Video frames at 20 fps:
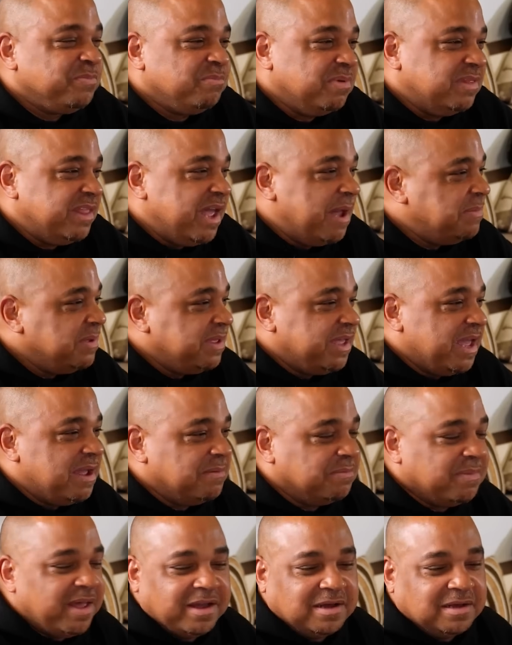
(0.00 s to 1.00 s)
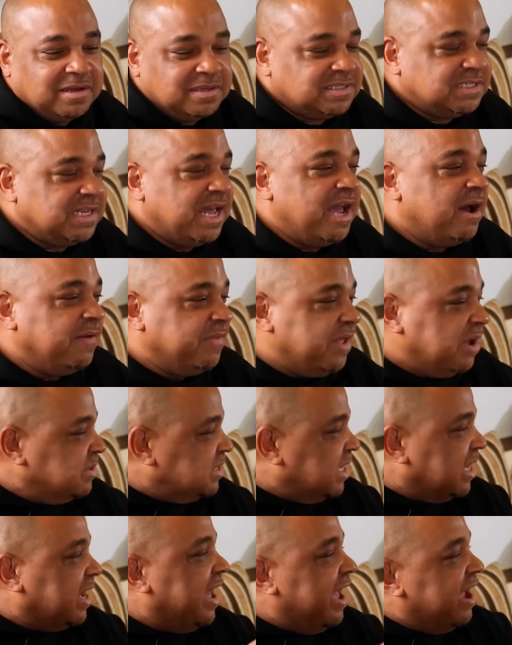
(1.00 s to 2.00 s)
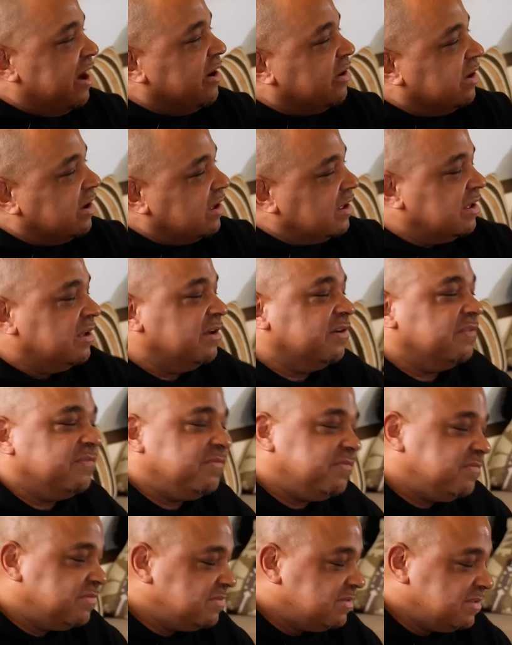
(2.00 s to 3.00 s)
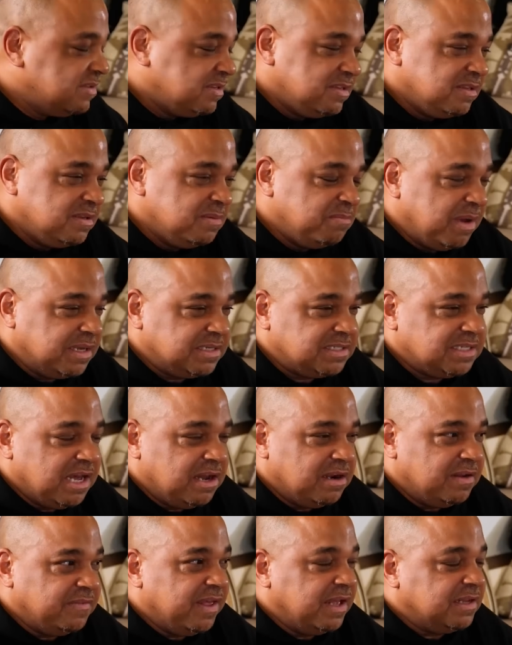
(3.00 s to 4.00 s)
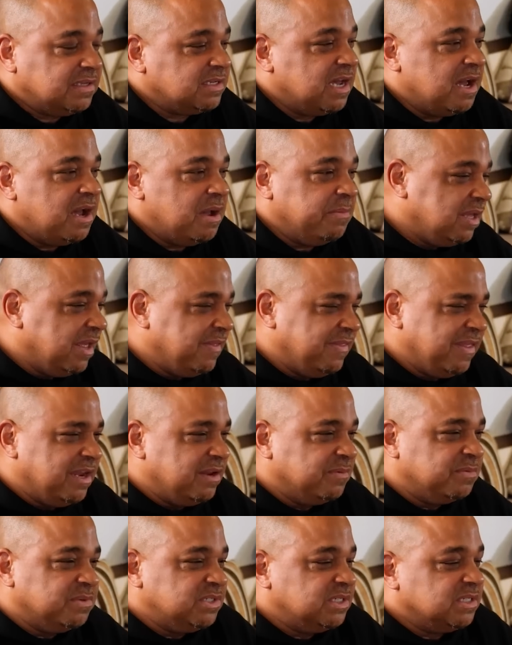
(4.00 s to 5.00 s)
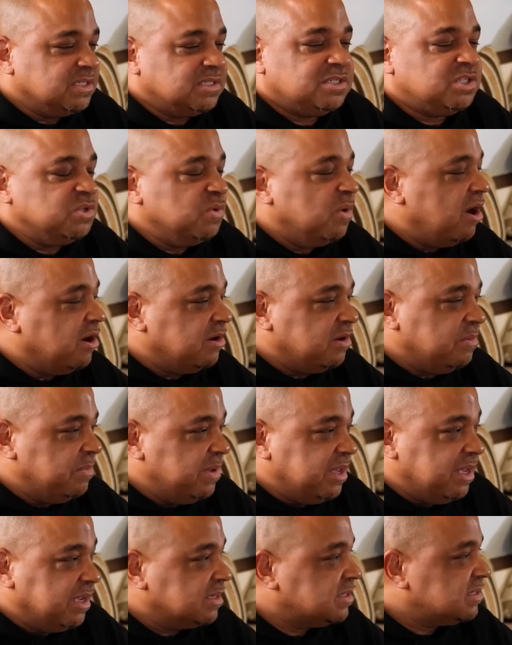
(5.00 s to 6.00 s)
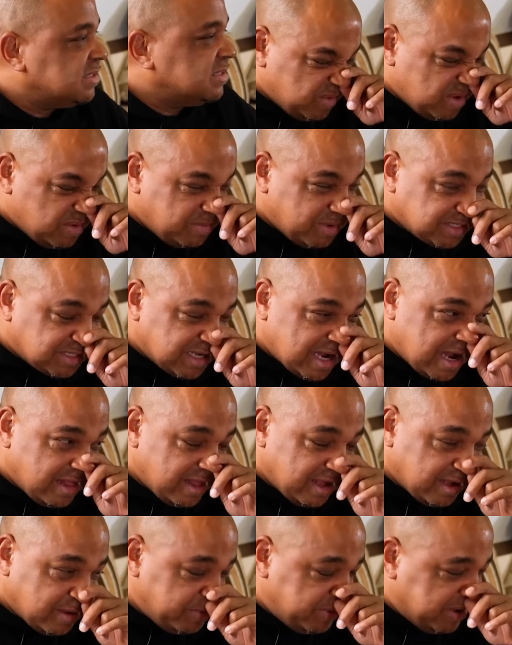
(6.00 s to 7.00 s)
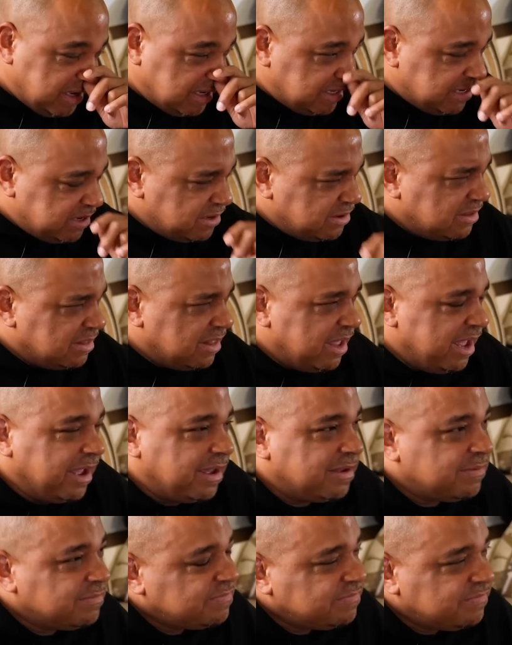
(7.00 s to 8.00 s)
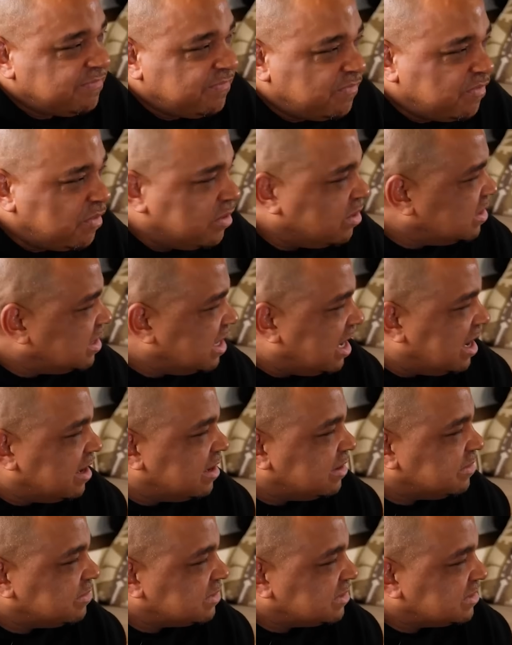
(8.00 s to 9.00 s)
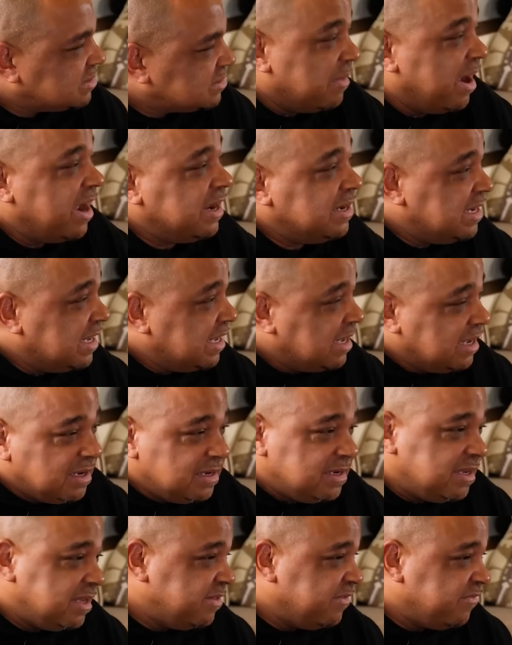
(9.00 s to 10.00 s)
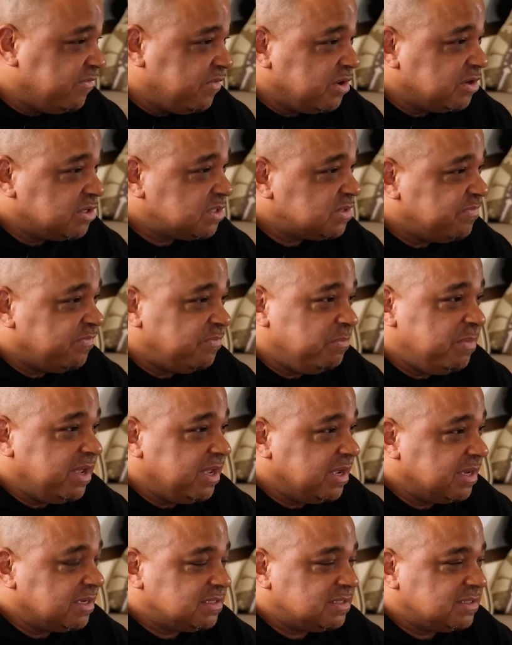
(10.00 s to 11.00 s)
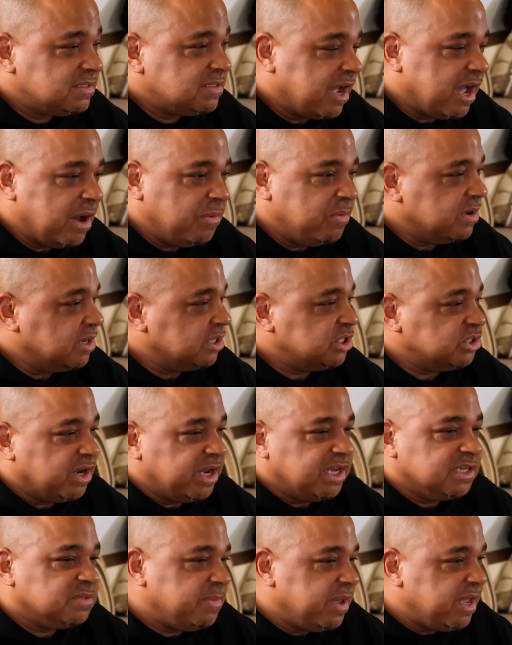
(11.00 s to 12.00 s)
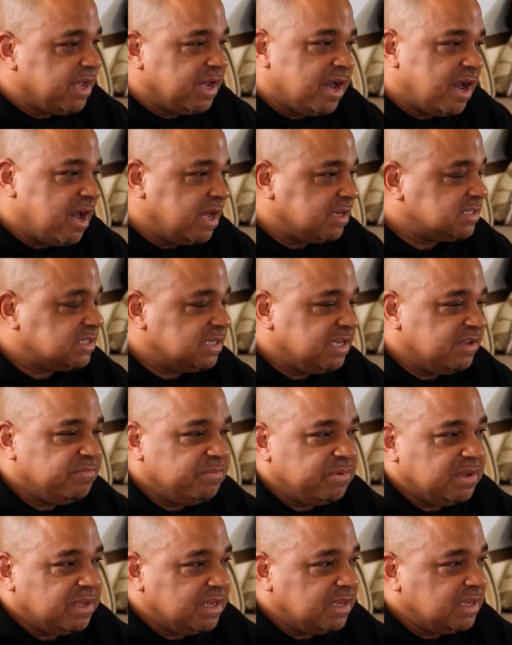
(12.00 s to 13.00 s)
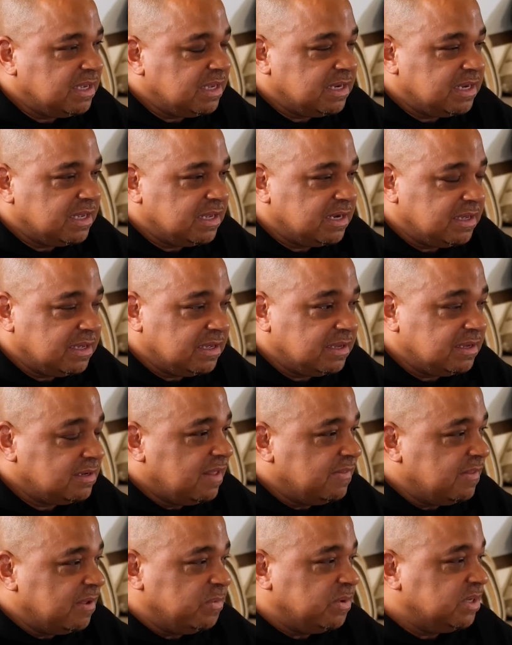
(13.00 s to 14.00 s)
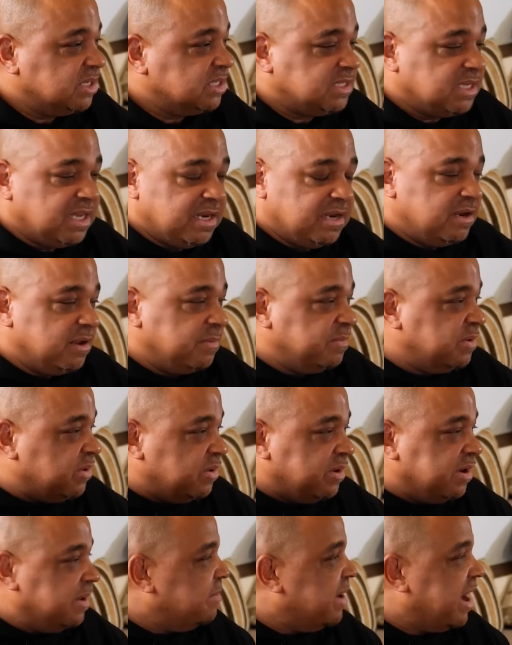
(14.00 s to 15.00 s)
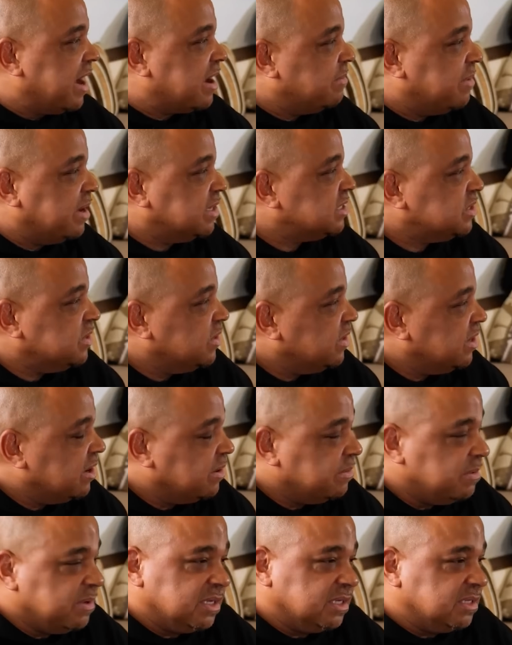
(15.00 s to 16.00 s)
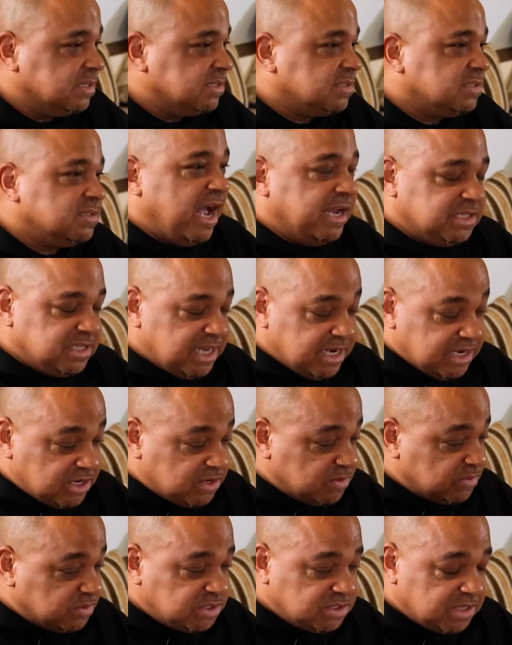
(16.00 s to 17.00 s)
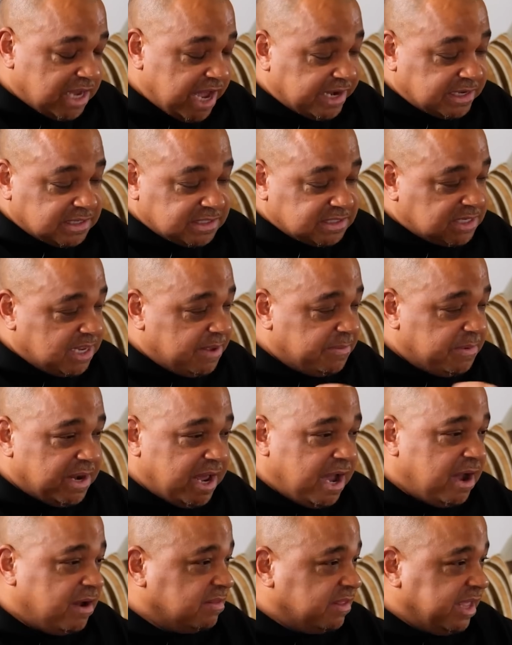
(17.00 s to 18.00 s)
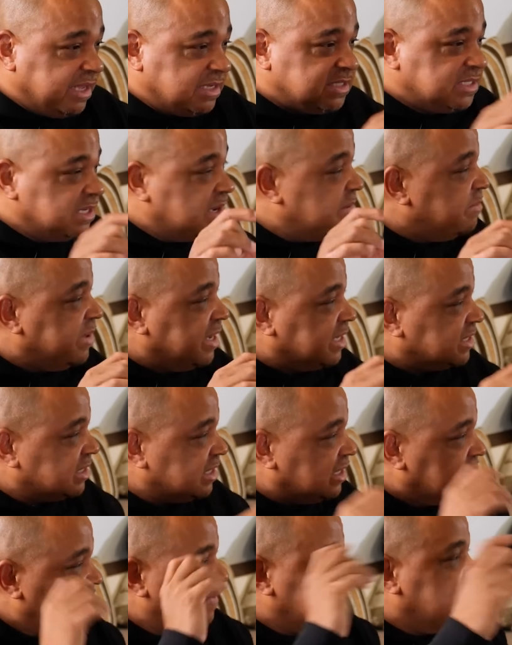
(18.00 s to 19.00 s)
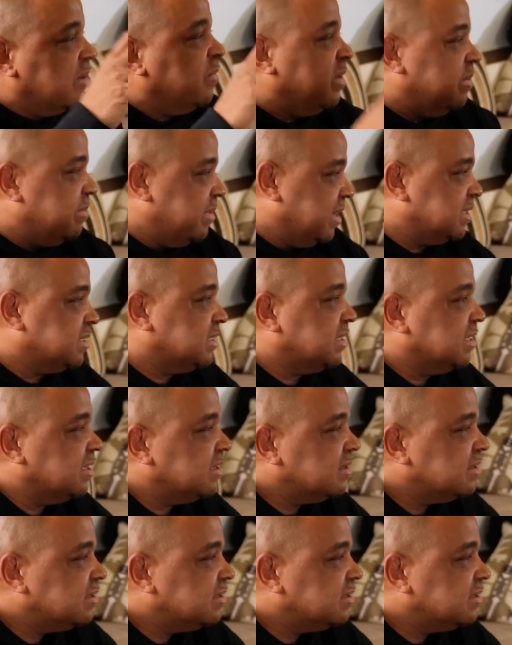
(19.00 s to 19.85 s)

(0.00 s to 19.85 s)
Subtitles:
but that became like a sound. That was like an era of my sound at that time. And then it was just too hard to mix. We mixed kind of like a big deal, like 4 times. Mike Dean did the first mix. I got one of Dre's main guys, Steve B, he did it. And then we just ended up doing it back in my studio because I had to stem it out, like sub-mix it, and then we mixed it